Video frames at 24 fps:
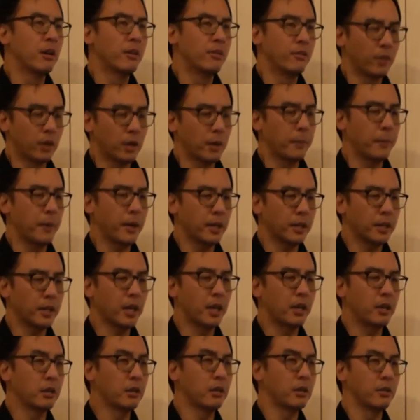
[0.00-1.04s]
For the pet
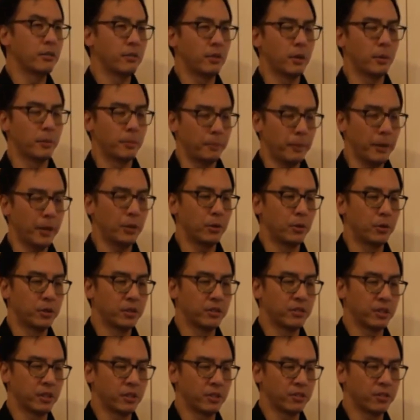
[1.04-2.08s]
carer, for pet
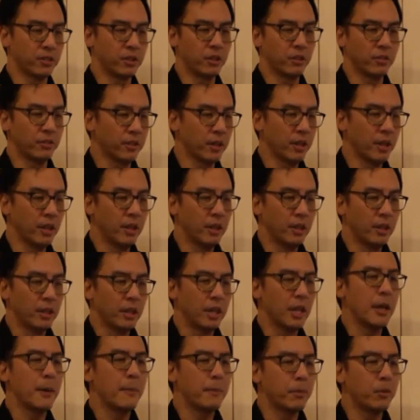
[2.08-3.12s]
owners like yourselves,
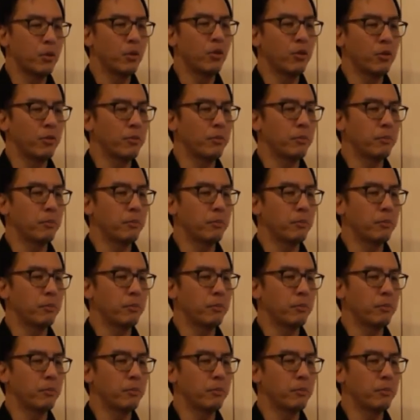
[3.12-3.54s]
improve